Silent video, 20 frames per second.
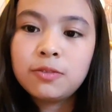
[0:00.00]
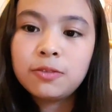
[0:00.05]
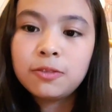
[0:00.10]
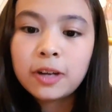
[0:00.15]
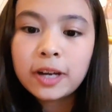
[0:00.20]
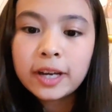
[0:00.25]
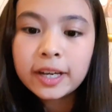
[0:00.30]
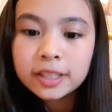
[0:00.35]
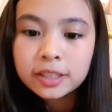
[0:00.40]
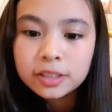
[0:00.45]

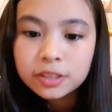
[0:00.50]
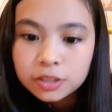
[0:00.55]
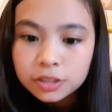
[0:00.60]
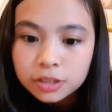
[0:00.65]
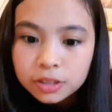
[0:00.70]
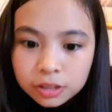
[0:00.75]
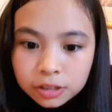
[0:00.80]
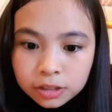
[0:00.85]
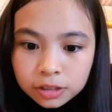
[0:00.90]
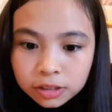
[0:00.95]

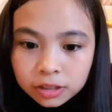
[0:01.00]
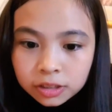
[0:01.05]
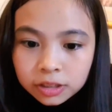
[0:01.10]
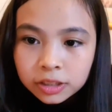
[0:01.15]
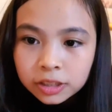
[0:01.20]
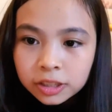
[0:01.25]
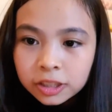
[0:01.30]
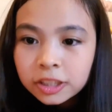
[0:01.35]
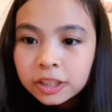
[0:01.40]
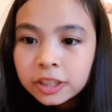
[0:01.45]
right
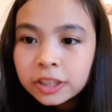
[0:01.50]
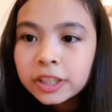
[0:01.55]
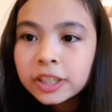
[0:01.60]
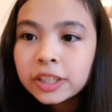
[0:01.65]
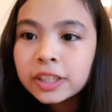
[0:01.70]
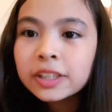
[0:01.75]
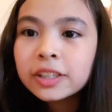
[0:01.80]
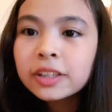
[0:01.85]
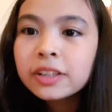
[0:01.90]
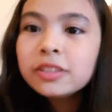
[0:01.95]

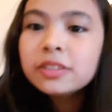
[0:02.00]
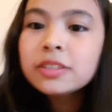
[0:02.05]
here.